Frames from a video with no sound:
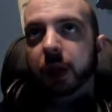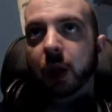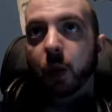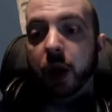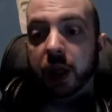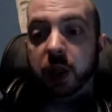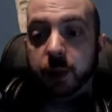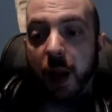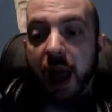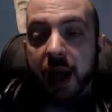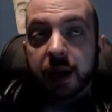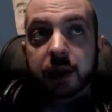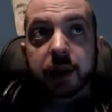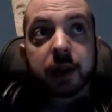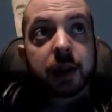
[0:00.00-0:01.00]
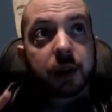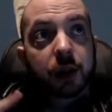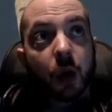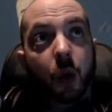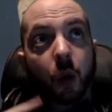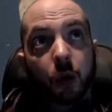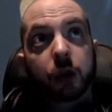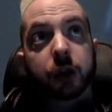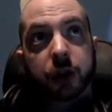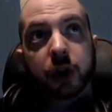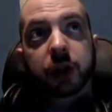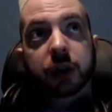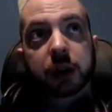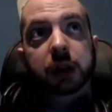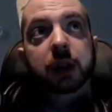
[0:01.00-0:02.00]
would expect that
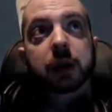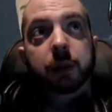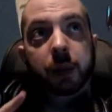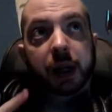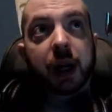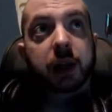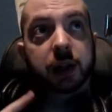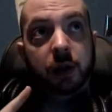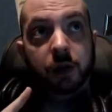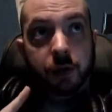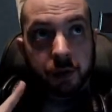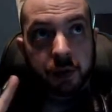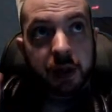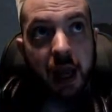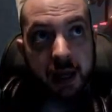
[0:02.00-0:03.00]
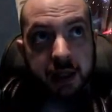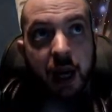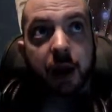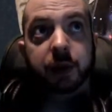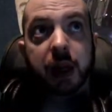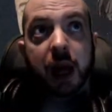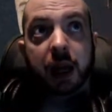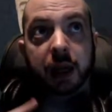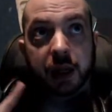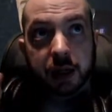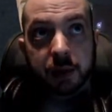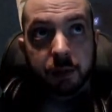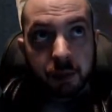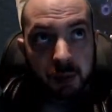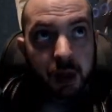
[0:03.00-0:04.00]
Orison, because of Gas Cloud Tech,
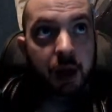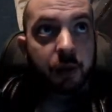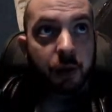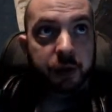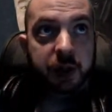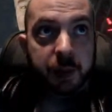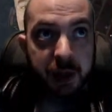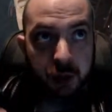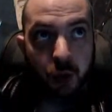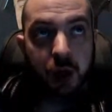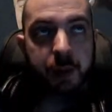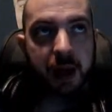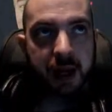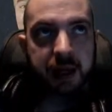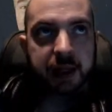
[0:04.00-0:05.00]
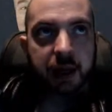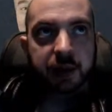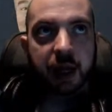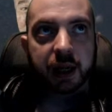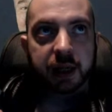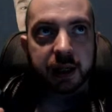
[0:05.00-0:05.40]
and they've obviously been talking about Gas Cloud Tech